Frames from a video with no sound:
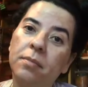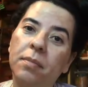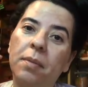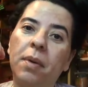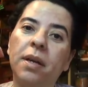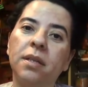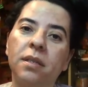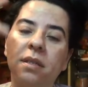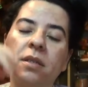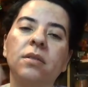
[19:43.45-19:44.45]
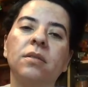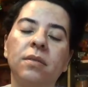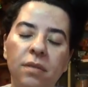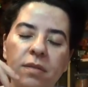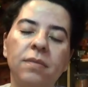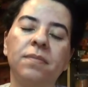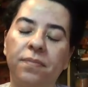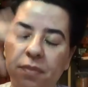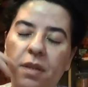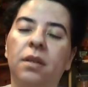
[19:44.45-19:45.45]
my mind is still
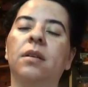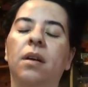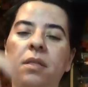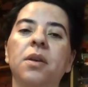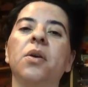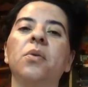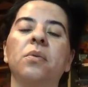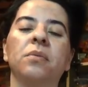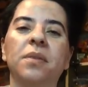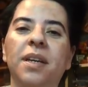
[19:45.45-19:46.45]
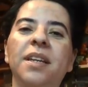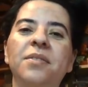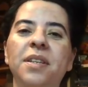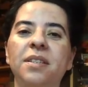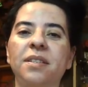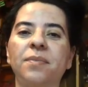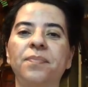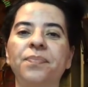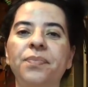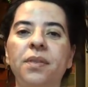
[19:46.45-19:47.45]
on the go. Anyways,
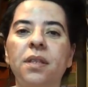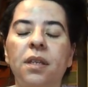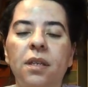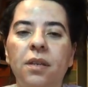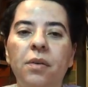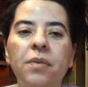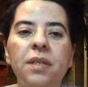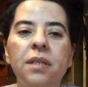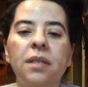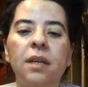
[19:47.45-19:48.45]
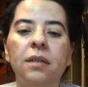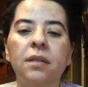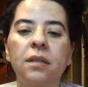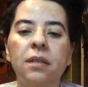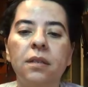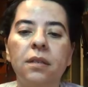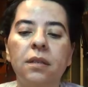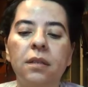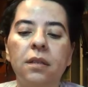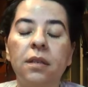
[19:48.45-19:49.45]
what was I saying?
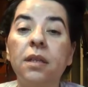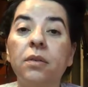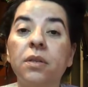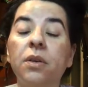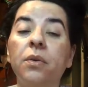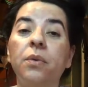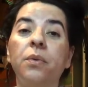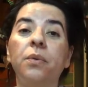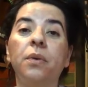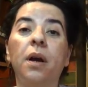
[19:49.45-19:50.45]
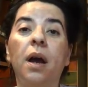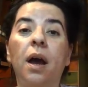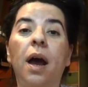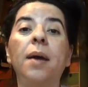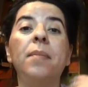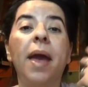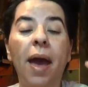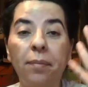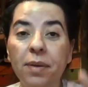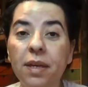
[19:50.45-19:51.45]
That so I'm
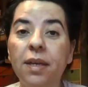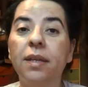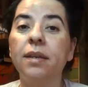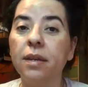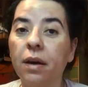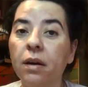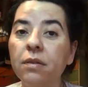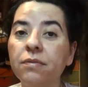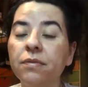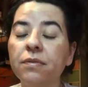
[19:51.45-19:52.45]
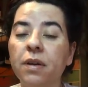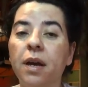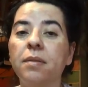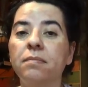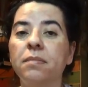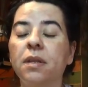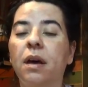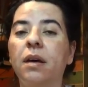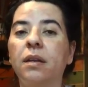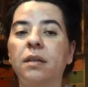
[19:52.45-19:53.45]
happy enough. I'm
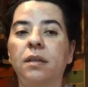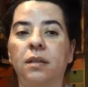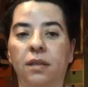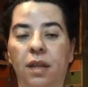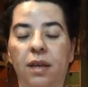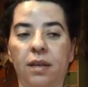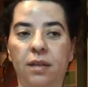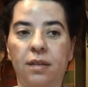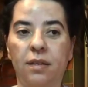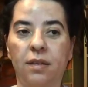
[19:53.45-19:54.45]
not like